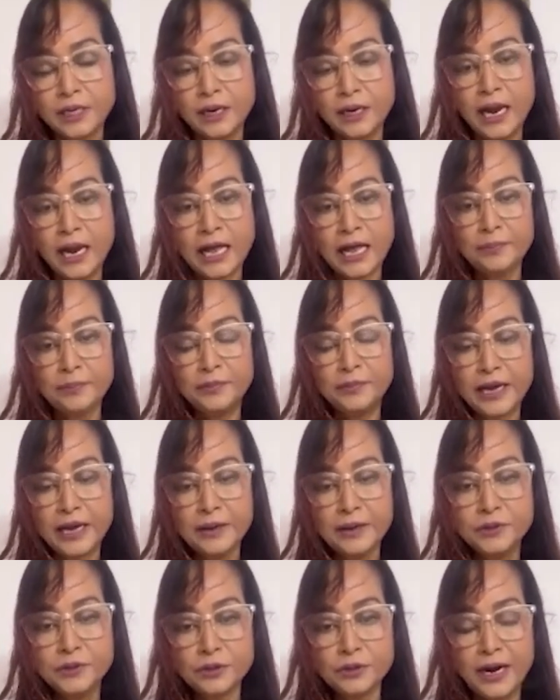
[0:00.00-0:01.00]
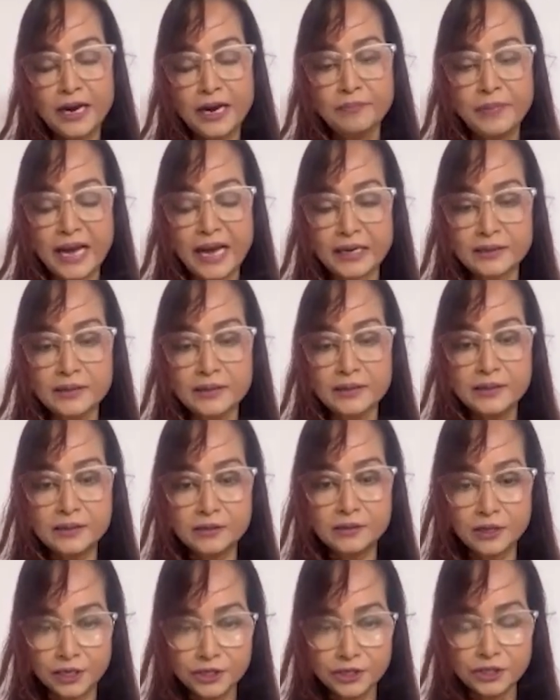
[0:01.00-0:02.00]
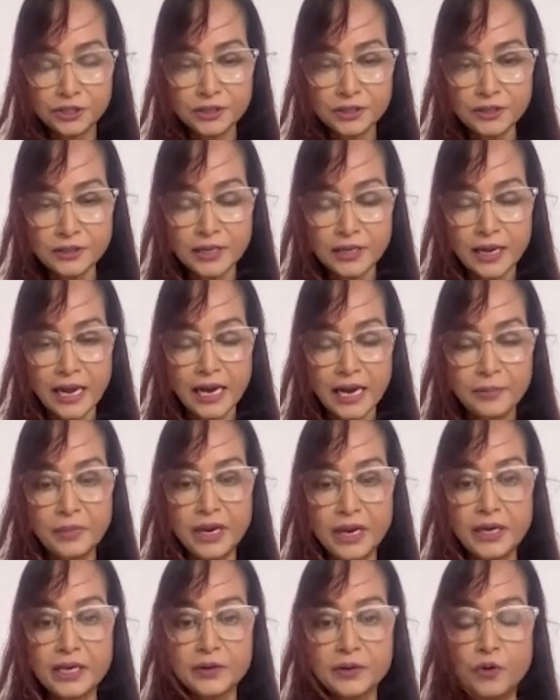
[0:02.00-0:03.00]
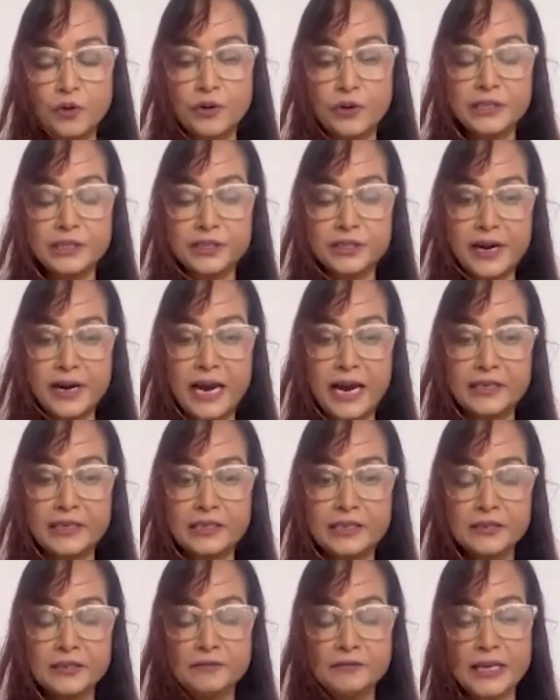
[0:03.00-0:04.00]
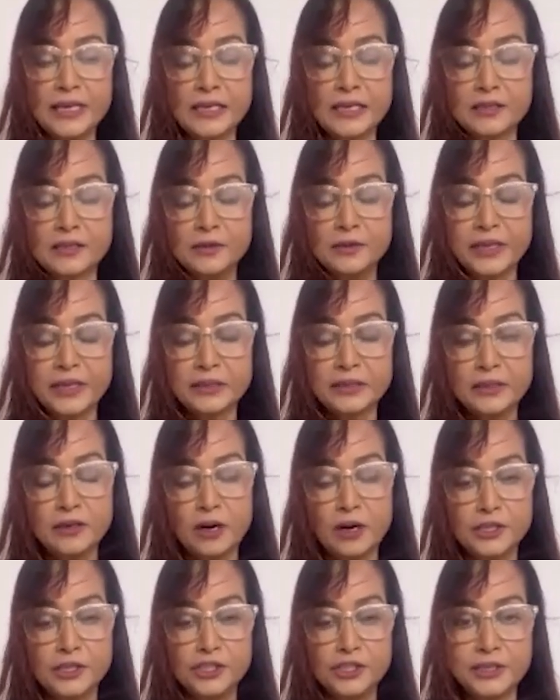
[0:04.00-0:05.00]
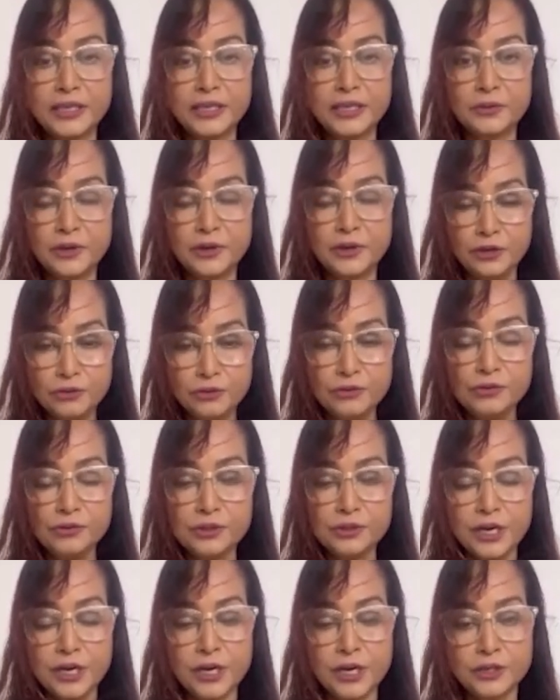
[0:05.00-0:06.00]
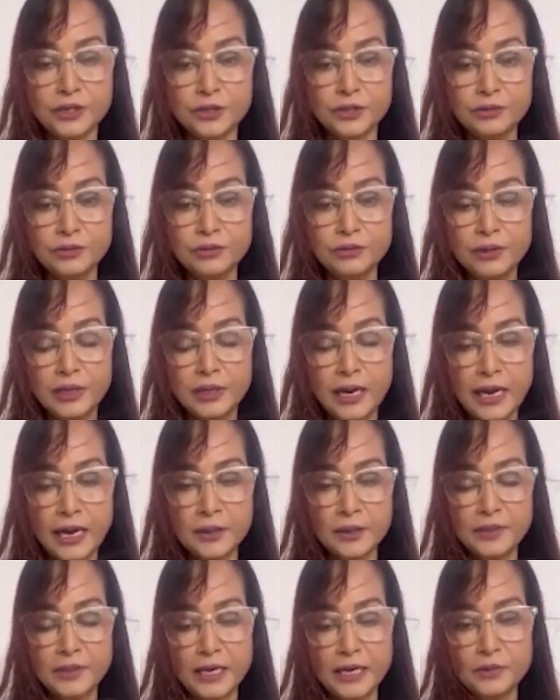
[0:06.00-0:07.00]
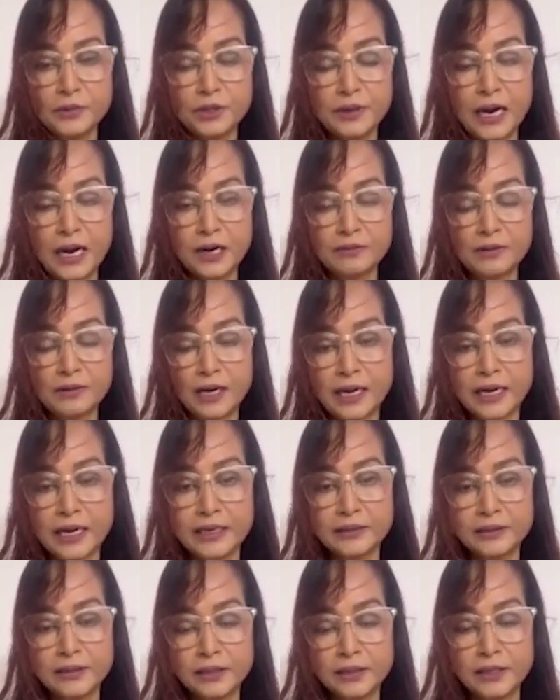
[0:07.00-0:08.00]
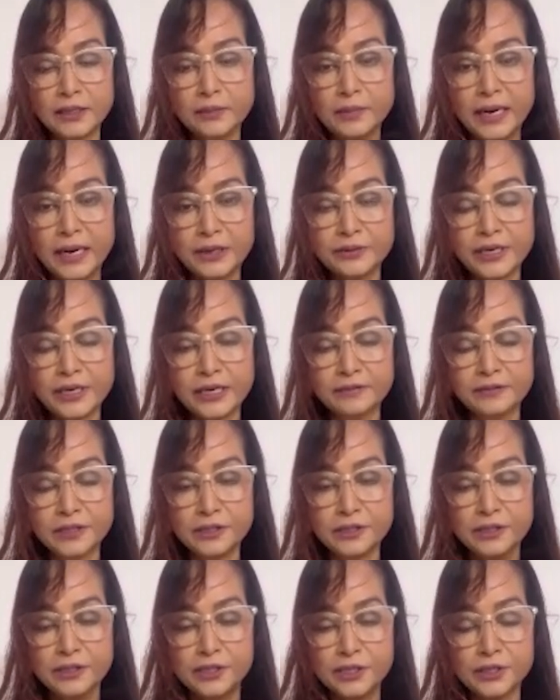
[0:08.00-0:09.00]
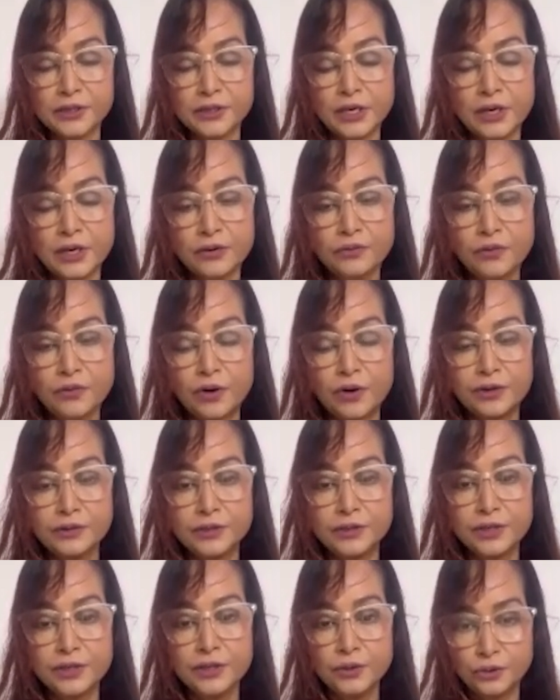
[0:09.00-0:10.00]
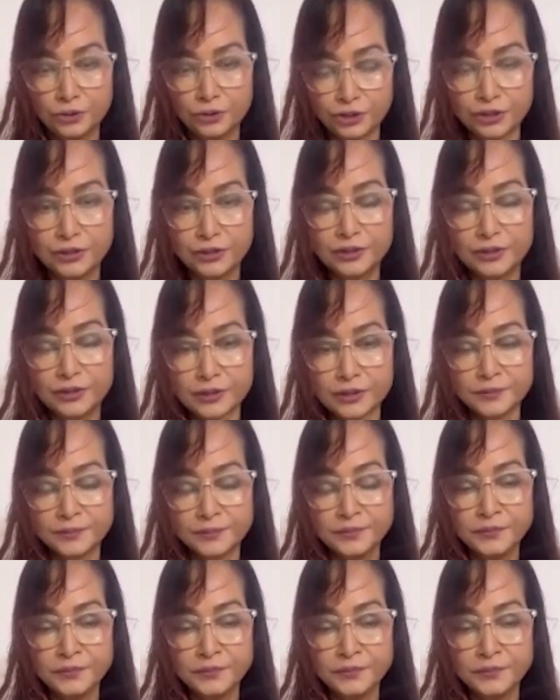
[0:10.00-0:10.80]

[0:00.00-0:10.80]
help them to have panel discussions and make it more interactive. That's the methodology that we use to help them to outline the biodiversity for the oceans.